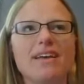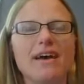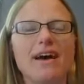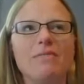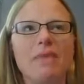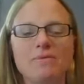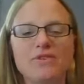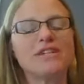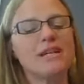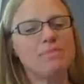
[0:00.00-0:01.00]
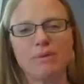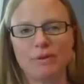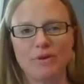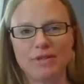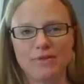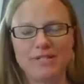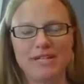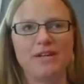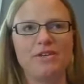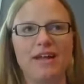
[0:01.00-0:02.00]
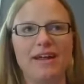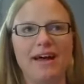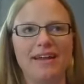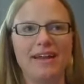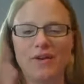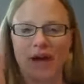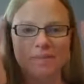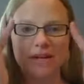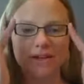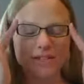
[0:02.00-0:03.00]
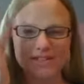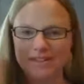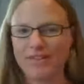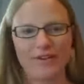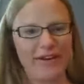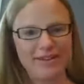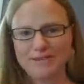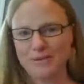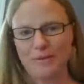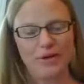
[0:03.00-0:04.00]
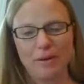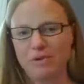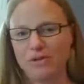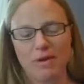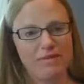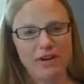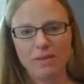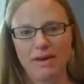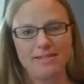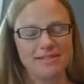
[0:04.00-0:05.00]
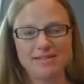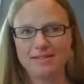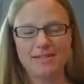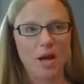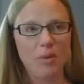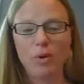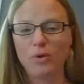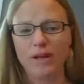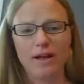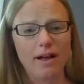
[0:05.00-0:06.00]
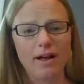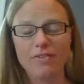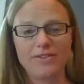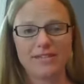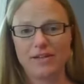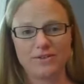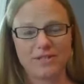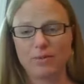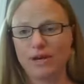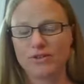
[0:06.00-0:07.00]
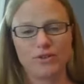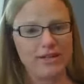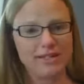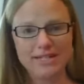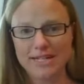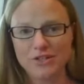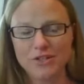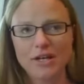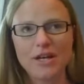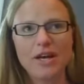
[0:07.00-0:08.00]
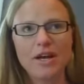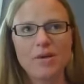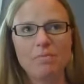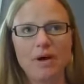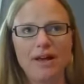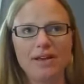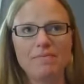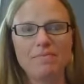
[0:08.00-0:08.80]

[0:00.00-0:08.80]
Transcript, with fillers: um, I'm just going to be real with you and tell you that uh, you know I'm here till the very end of the school year. I'm going to do my very best to, to, uphold all the standards that we are trying to teach, but